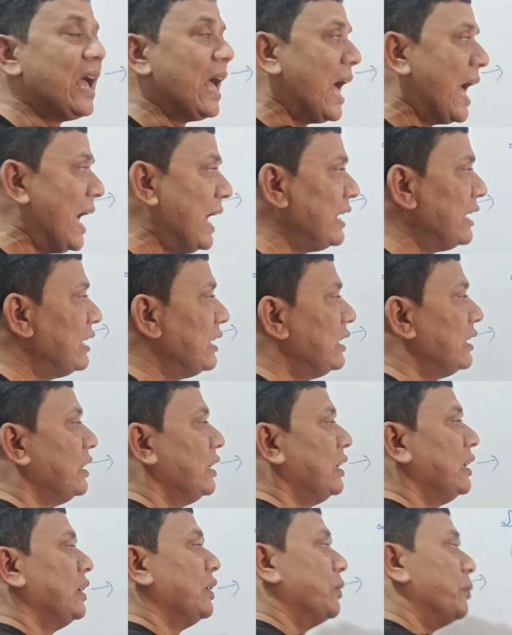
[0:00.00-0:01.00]
and
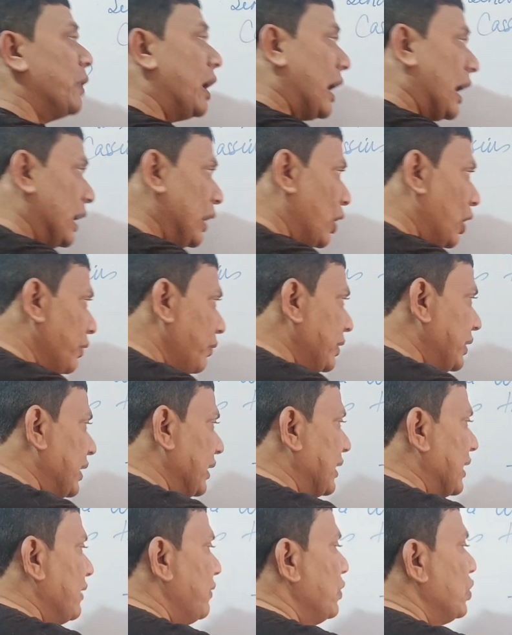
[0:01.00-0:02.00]
Along with
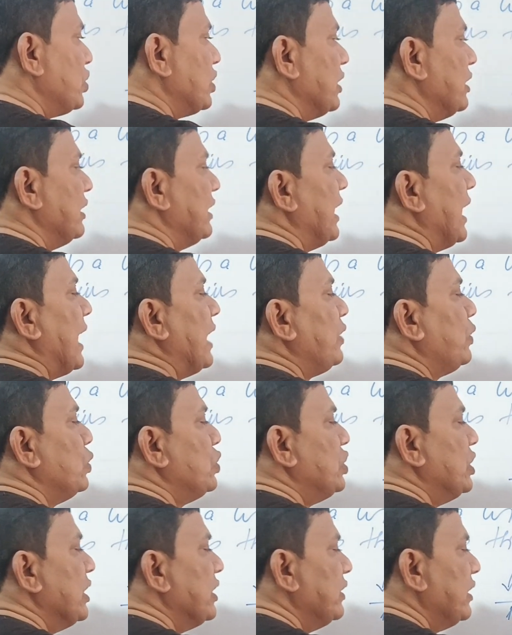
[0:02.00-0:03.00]
the confusion, they had to
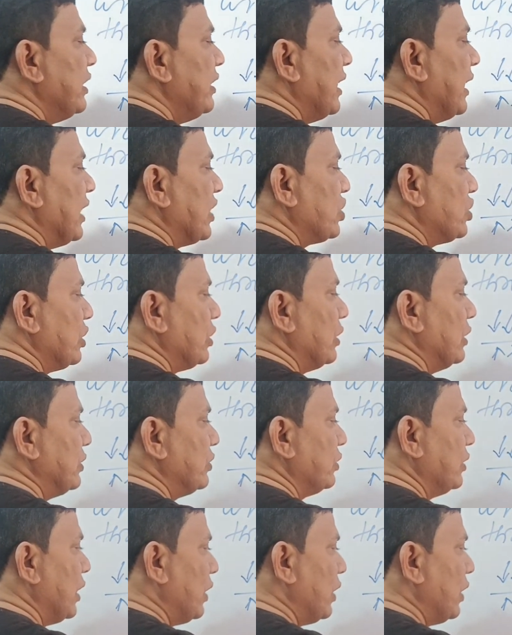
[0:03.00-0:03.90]
change their direction also.